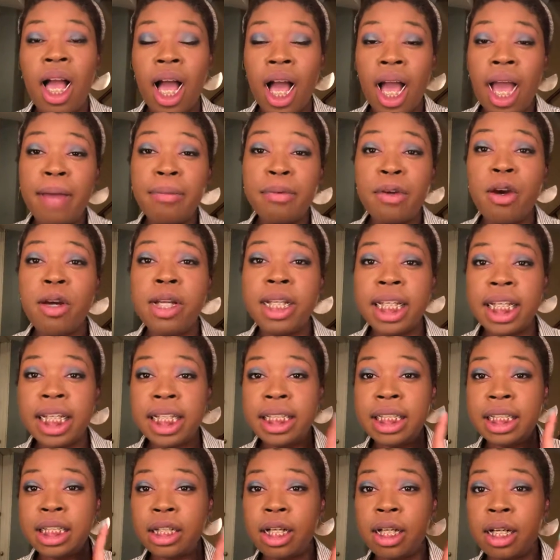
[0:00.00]
I'm going to
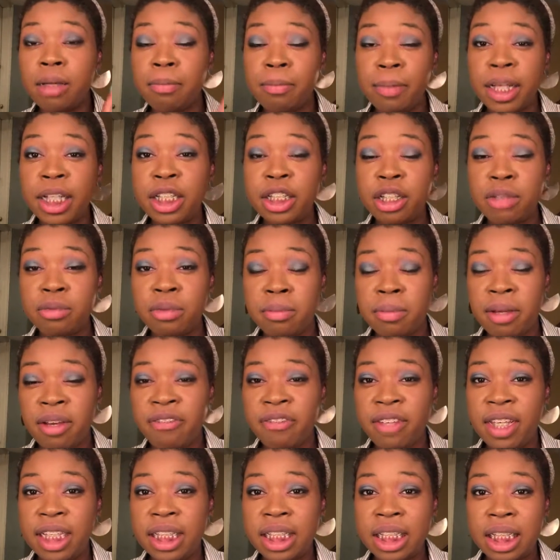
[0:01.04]
insert a picture of what my
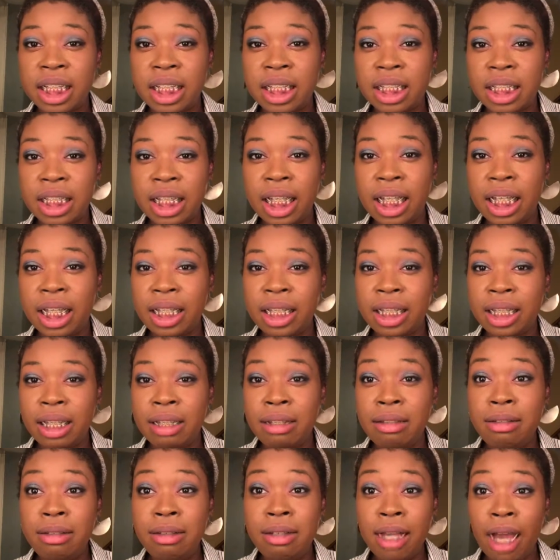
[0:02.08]
face looks like,
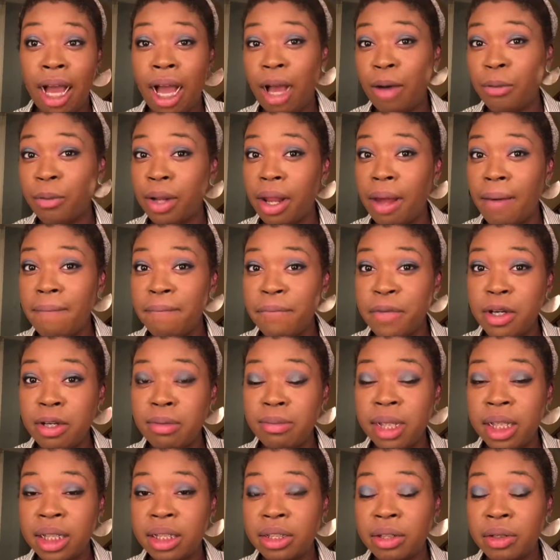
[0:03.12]
not what I'm
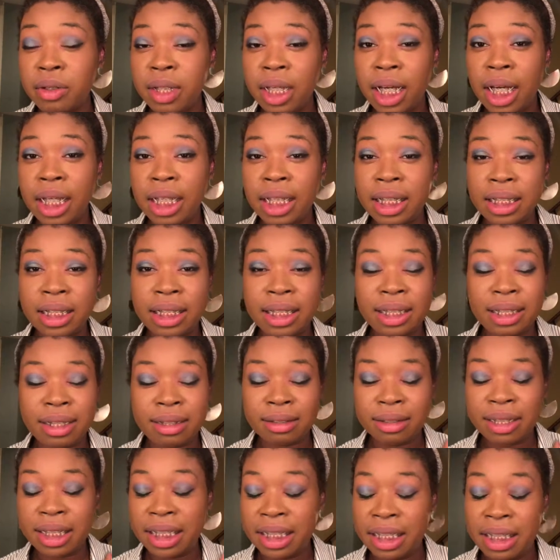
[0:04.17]
filming, so you guys
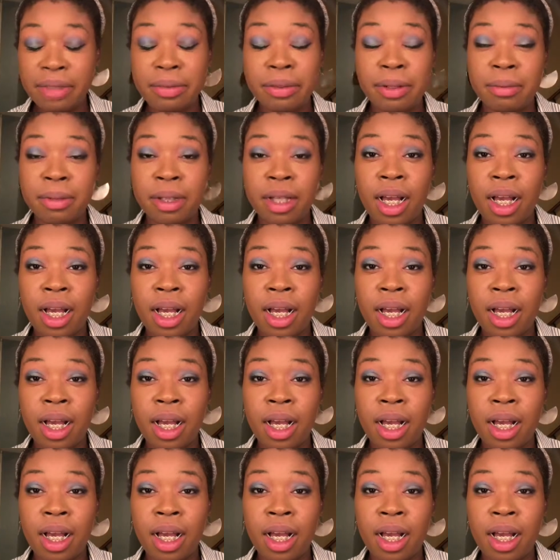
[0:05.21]
can see what I'm